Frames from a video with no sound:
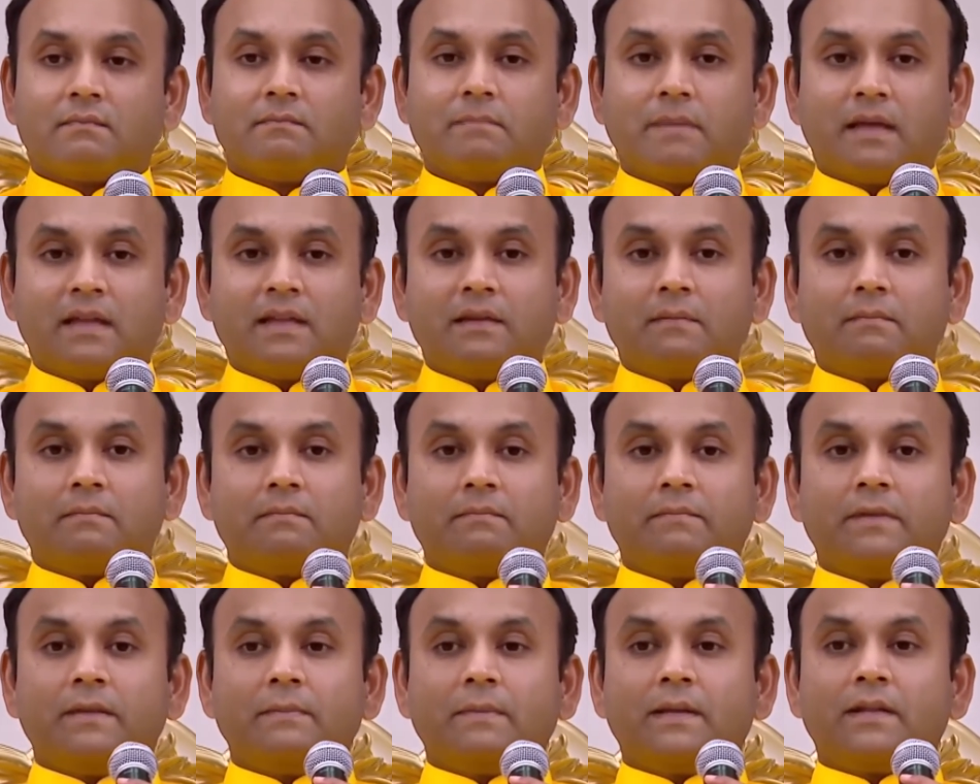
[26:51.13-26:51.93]

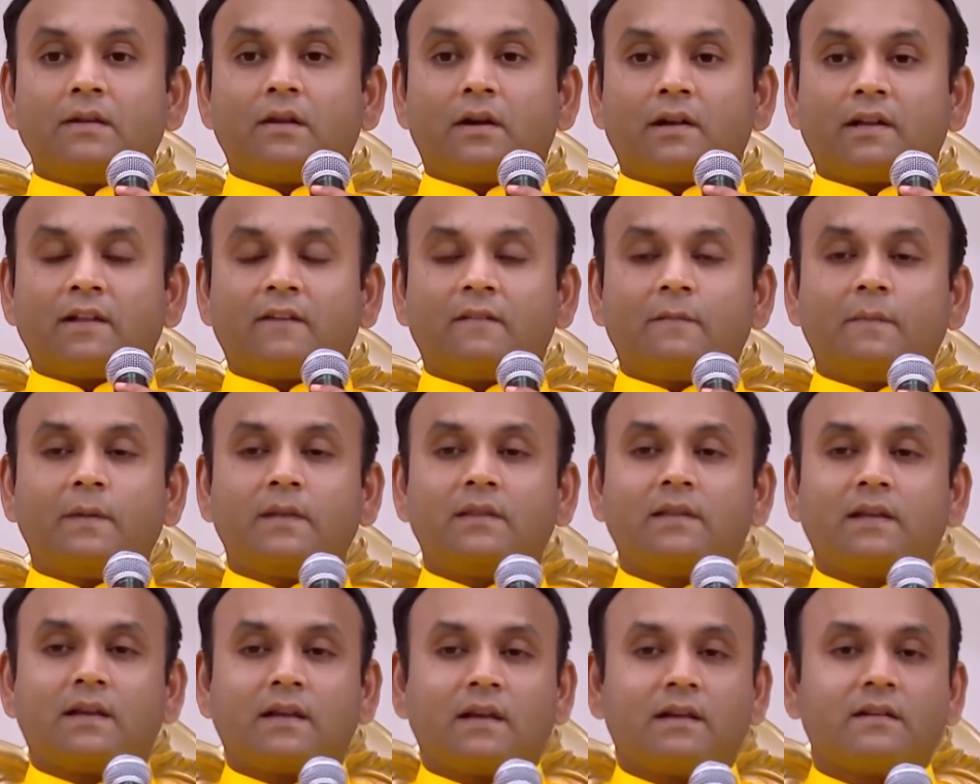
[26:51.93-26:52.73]
we may not have
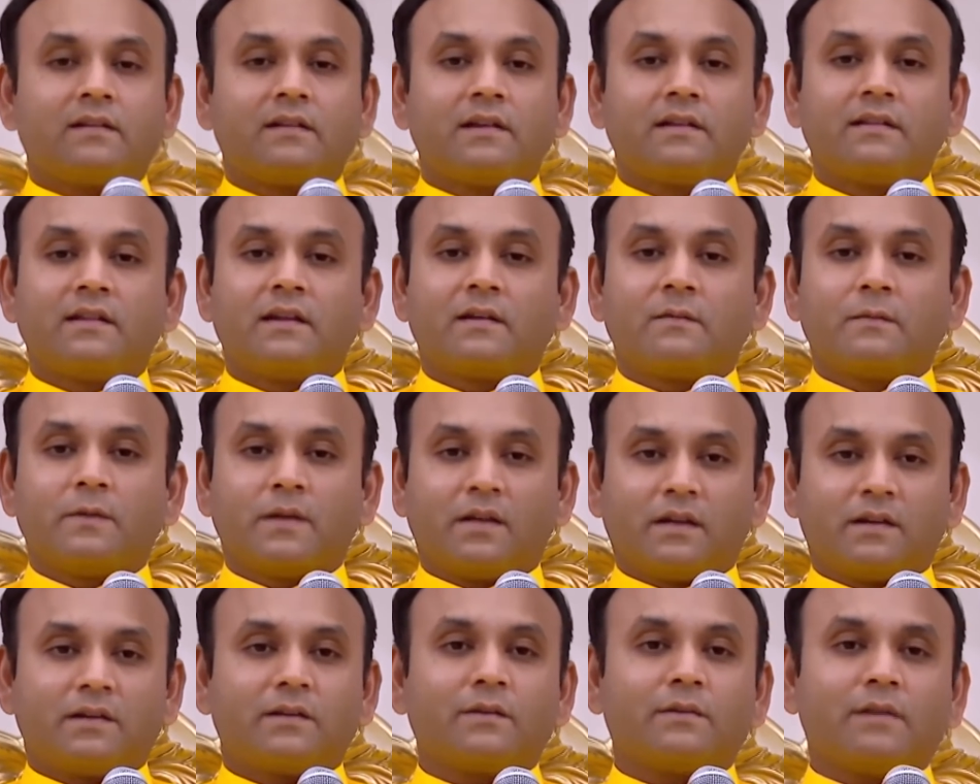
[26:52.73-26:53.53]
been the country that
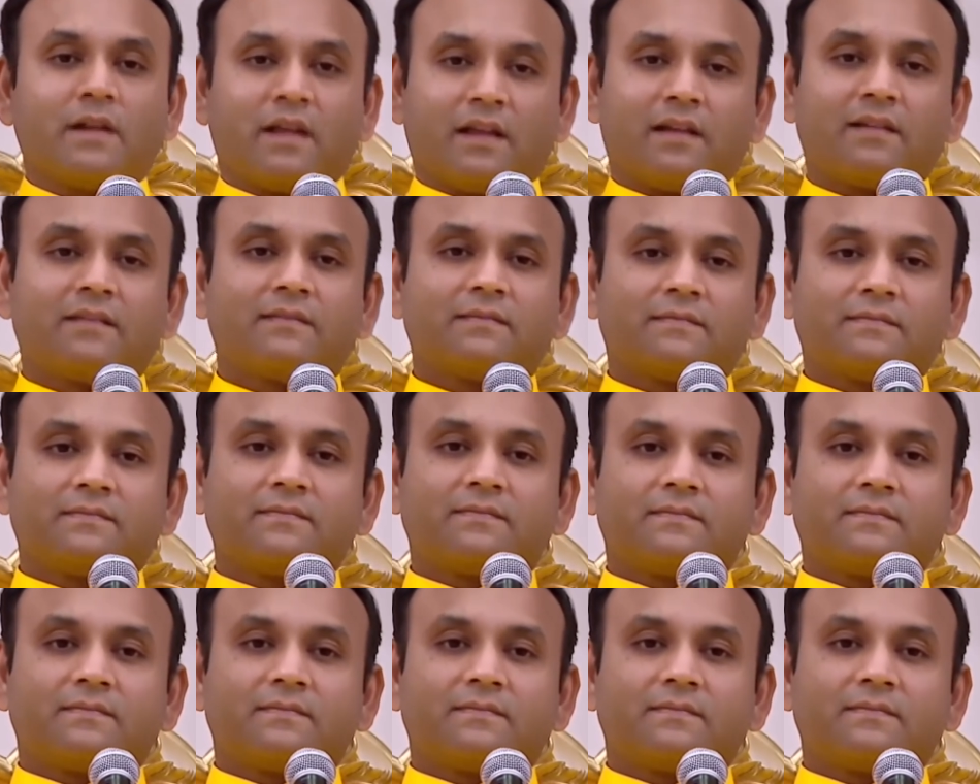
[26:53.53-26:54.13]
we are today.